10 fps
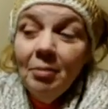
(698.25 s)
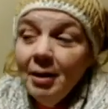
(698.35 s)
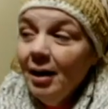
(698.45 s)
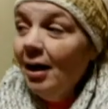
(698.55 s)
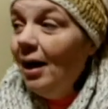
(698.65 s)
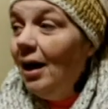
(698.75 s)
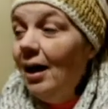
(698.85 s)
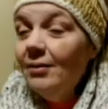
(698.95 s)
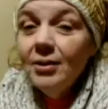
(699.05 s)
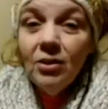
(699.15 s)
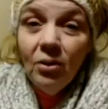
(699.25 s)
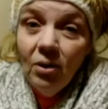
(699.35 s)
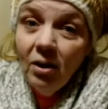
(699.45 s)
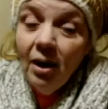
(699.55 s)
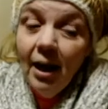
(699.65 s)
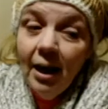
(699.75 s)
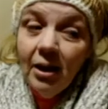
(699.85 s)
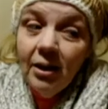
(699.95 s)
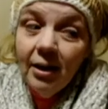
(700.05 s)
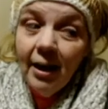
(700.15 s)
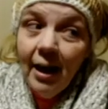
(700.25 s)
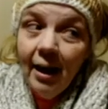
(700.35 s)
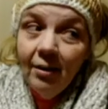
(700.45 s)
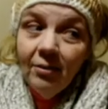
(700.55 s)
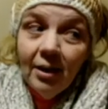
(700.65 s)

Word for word: but I laughed so hard. I had a good laugh.